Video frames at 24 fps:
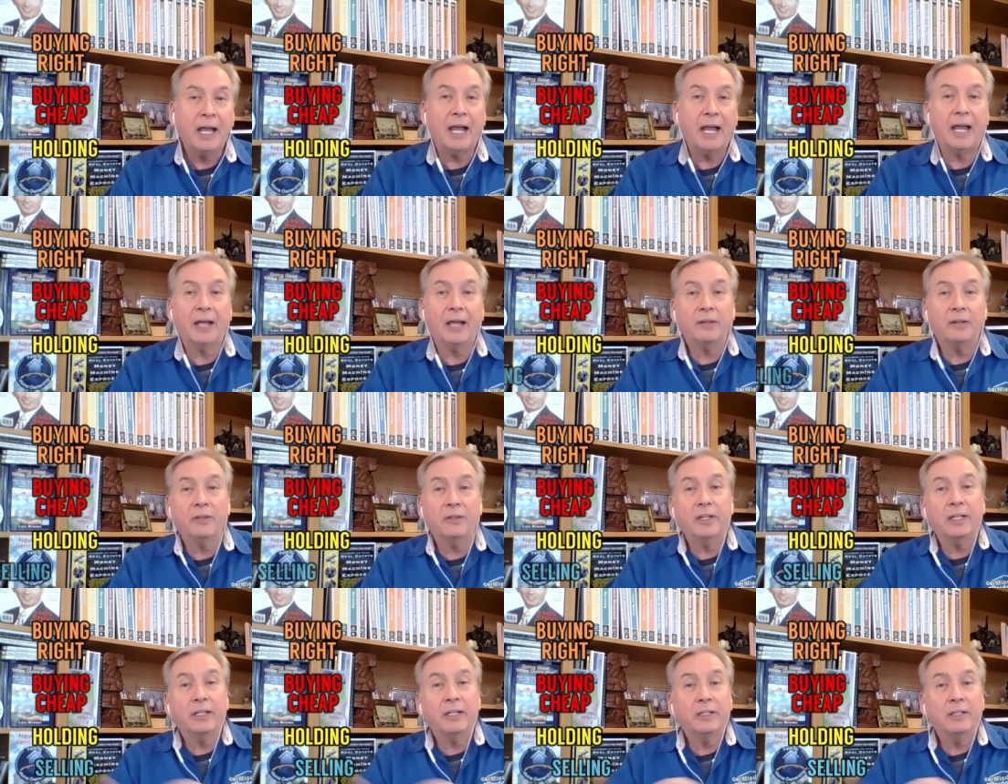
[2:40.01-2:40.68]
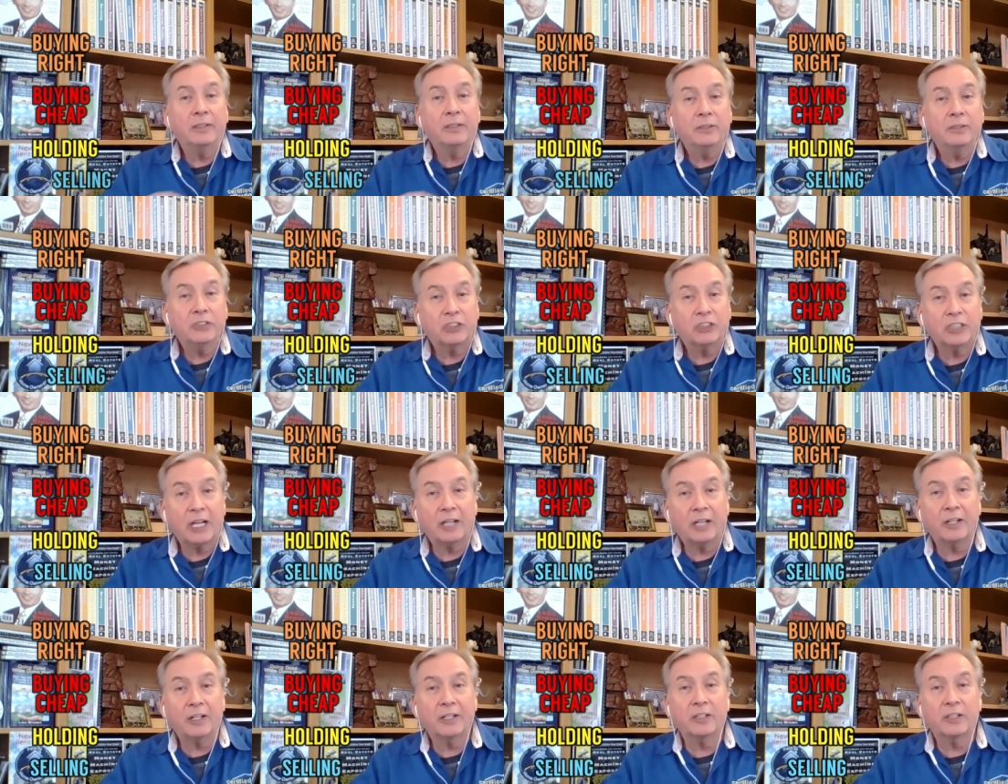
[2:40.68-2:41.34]
and then
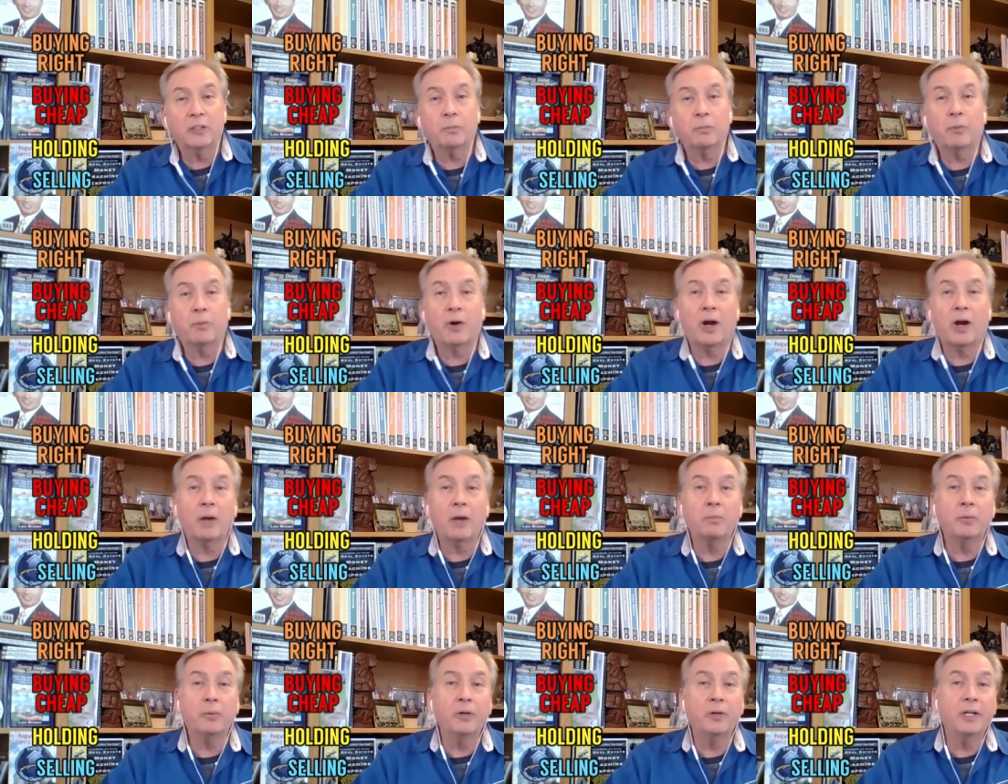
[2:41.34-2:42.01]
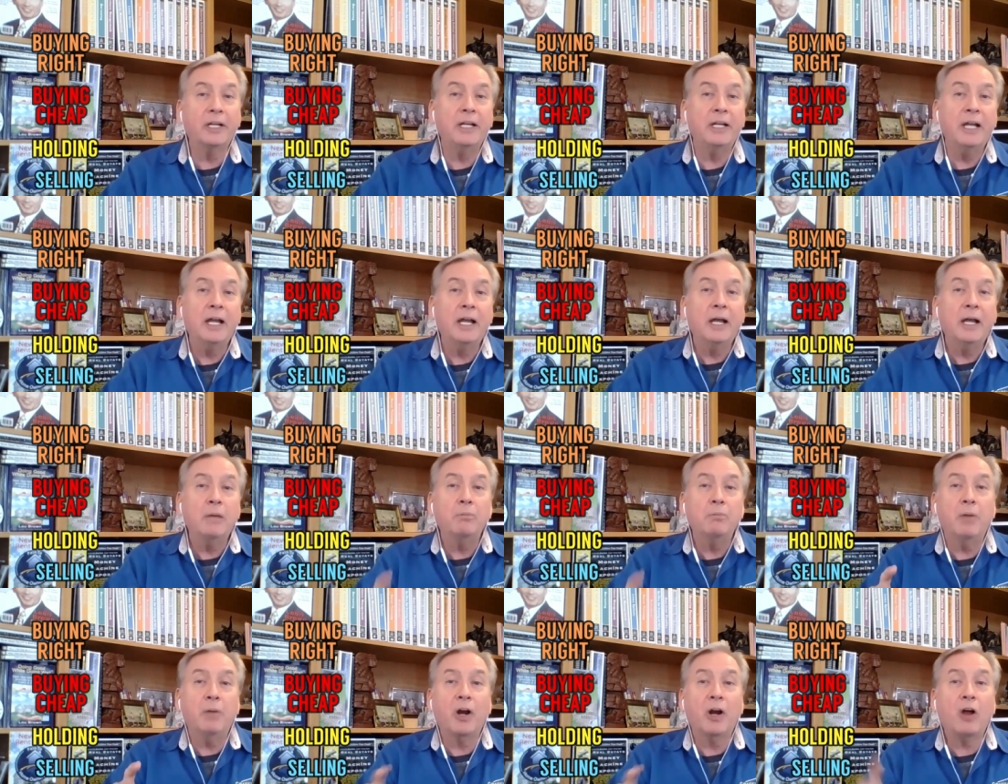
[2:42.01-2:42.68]
selling the property
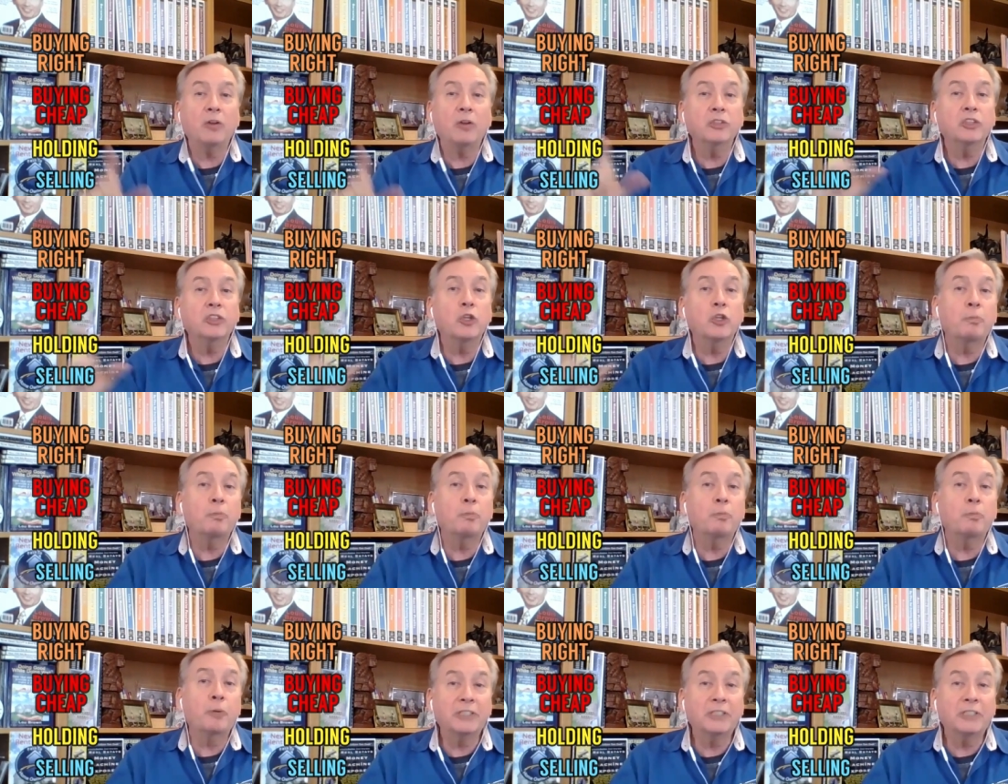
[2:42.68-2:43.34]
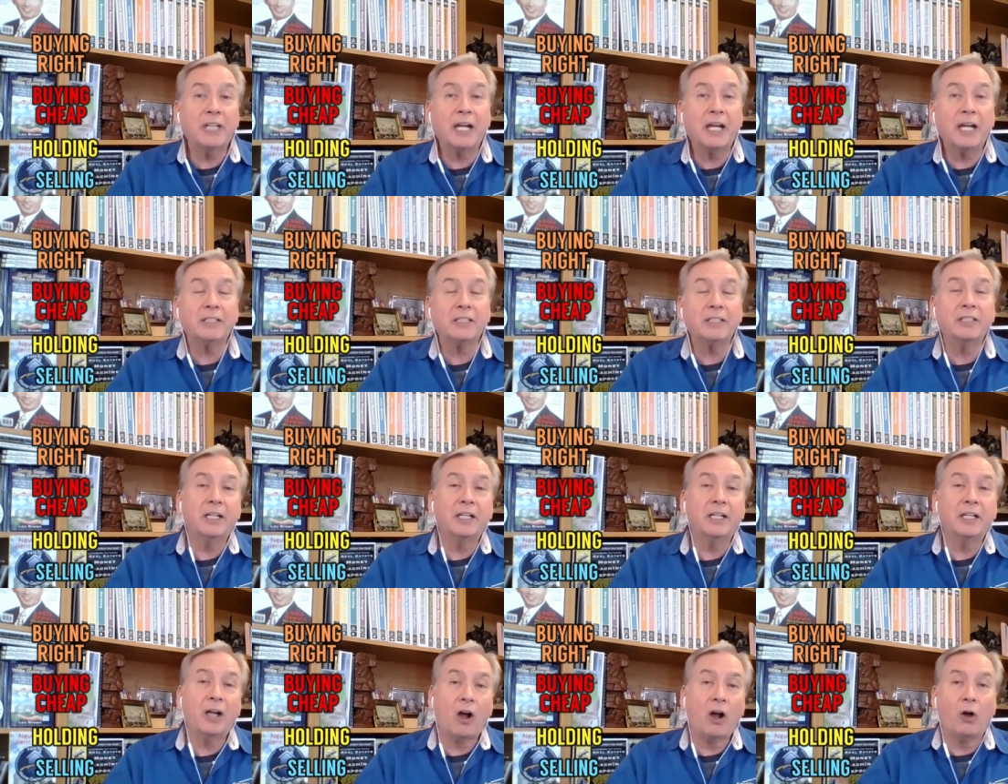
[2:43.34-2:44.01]
but also
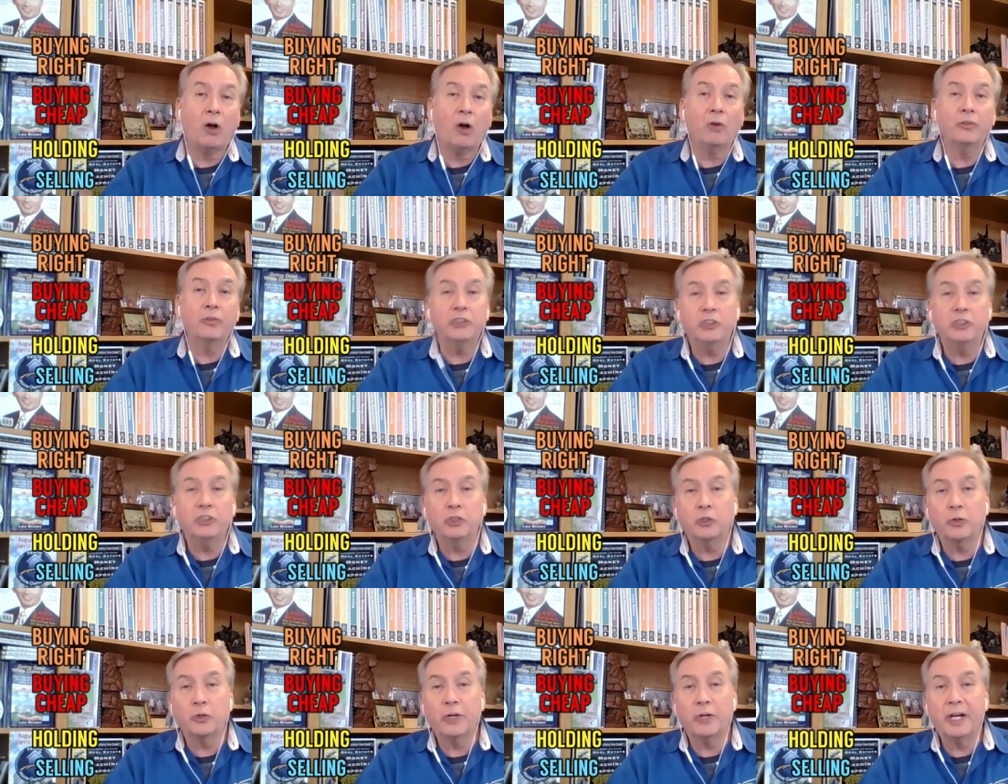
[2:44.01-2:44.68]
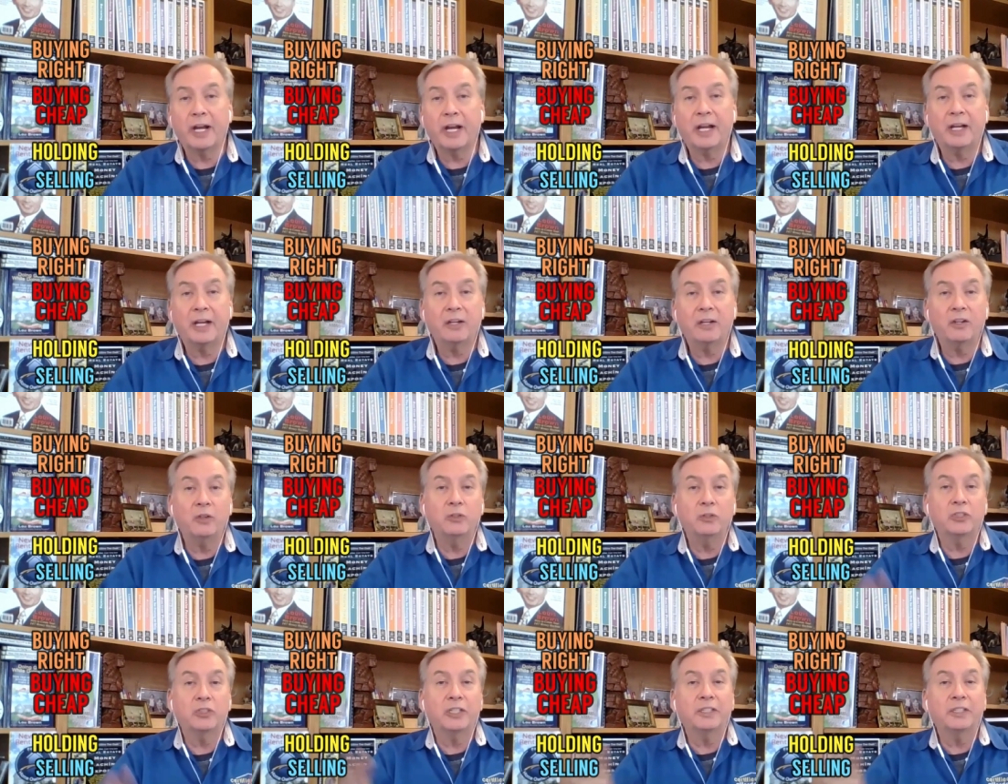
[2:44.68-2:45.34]
protecting all that you create
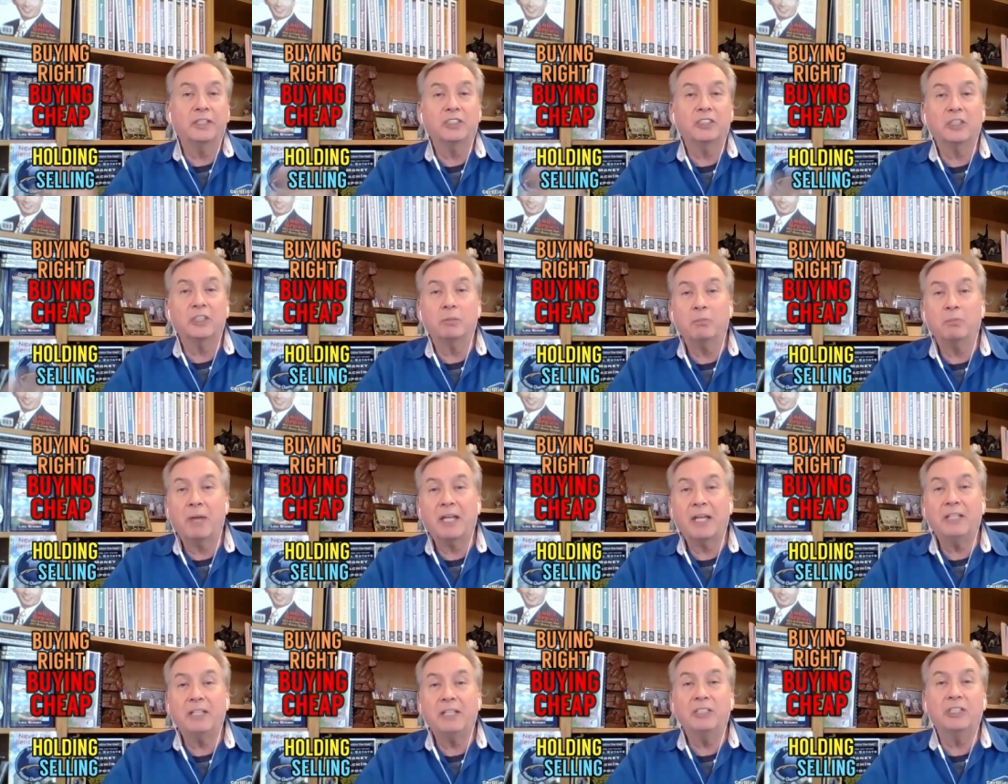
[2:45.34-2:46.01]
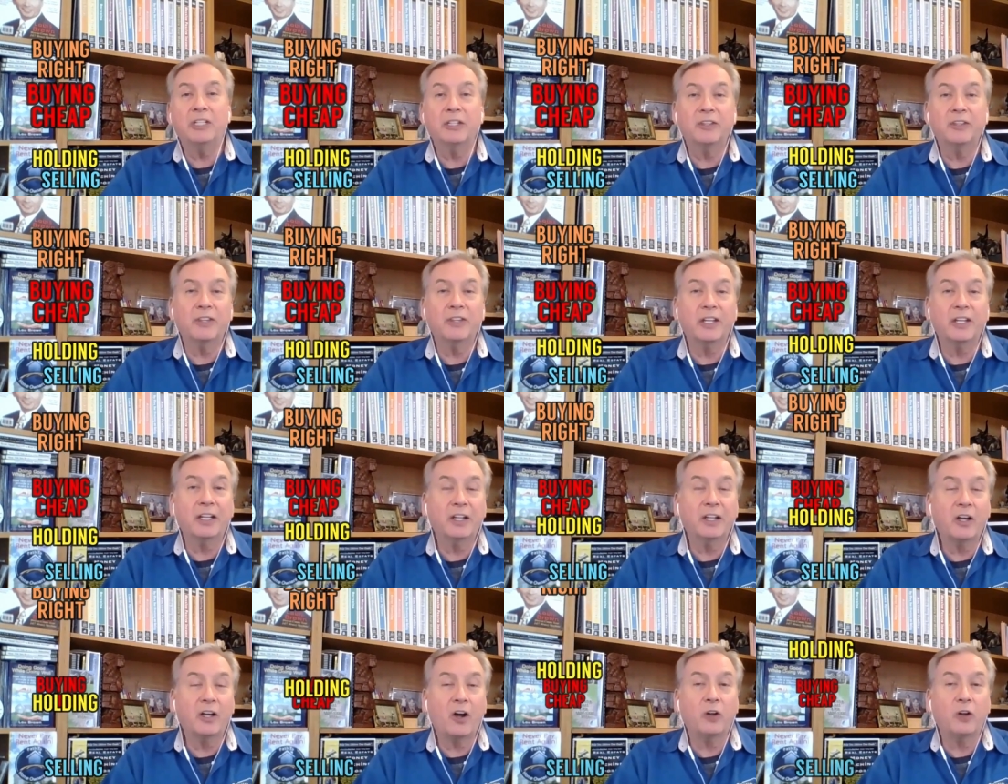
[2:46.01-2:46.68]
using this amazing
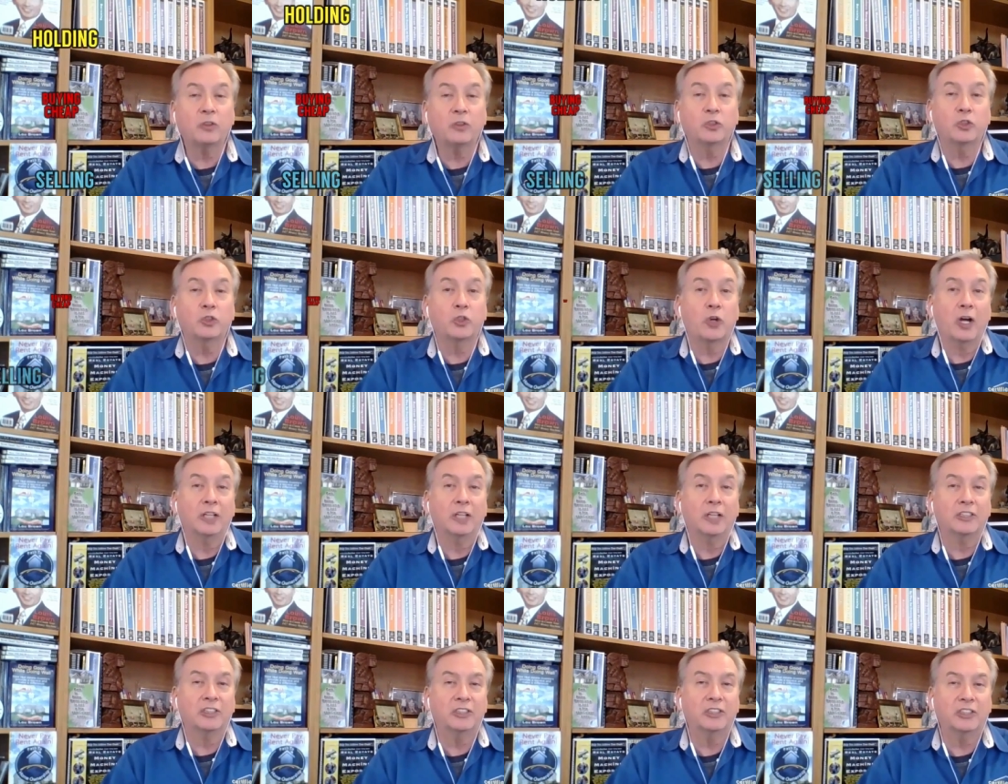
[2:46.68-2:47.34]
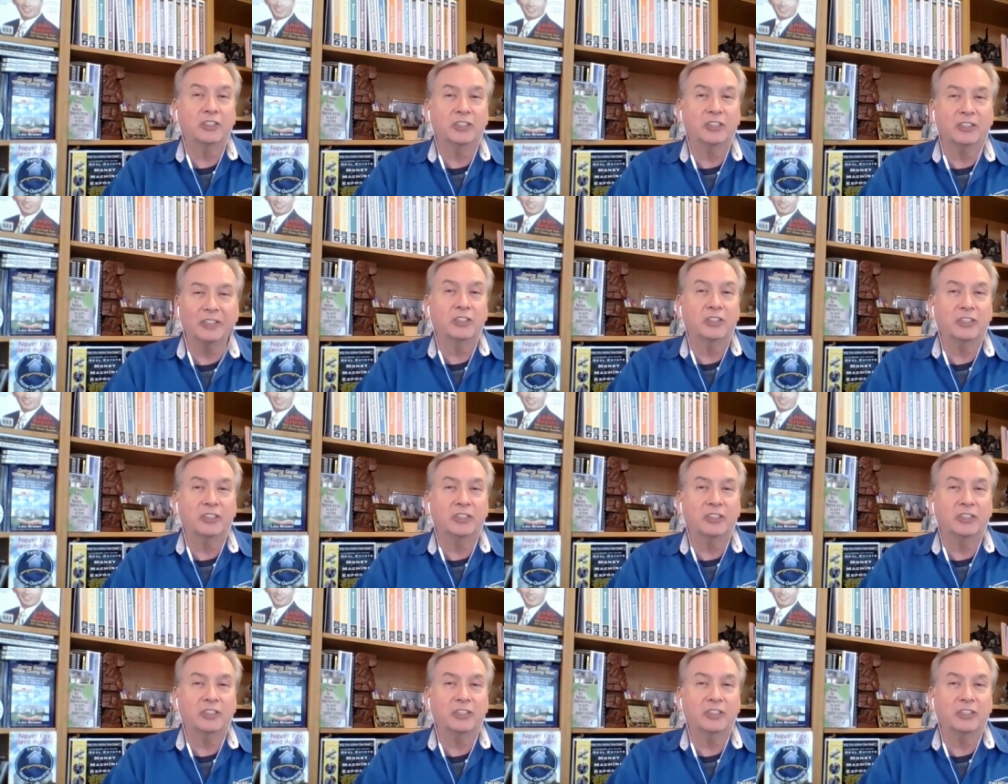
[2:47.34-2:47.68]
thing called trusts,